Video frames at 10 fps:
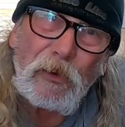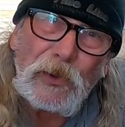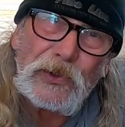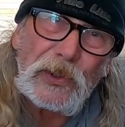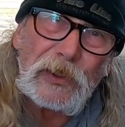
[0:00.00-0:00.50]

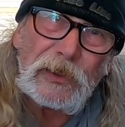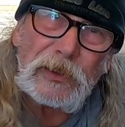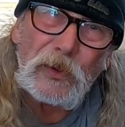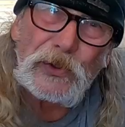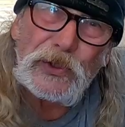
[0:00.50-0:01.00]
hours
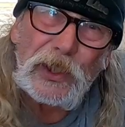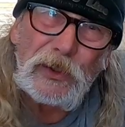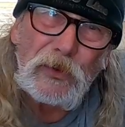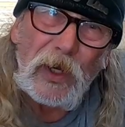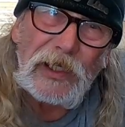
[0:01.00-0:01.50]
or
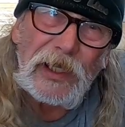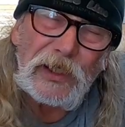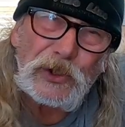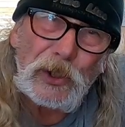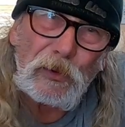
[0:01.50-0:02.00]
so, right in
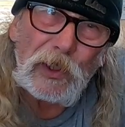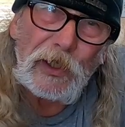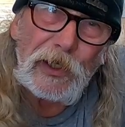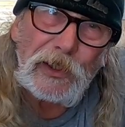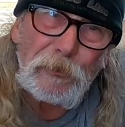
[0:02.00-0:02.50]
that general
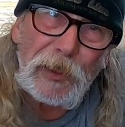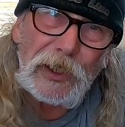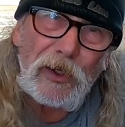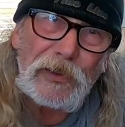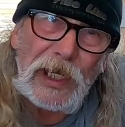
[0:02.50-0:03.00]
area,
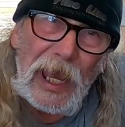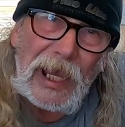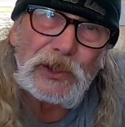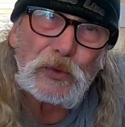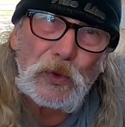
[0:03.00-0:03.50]
depending on the
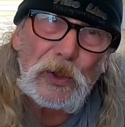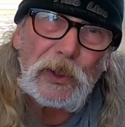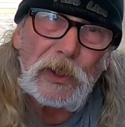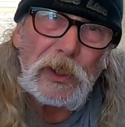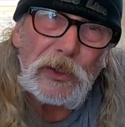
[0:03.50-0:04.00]
actual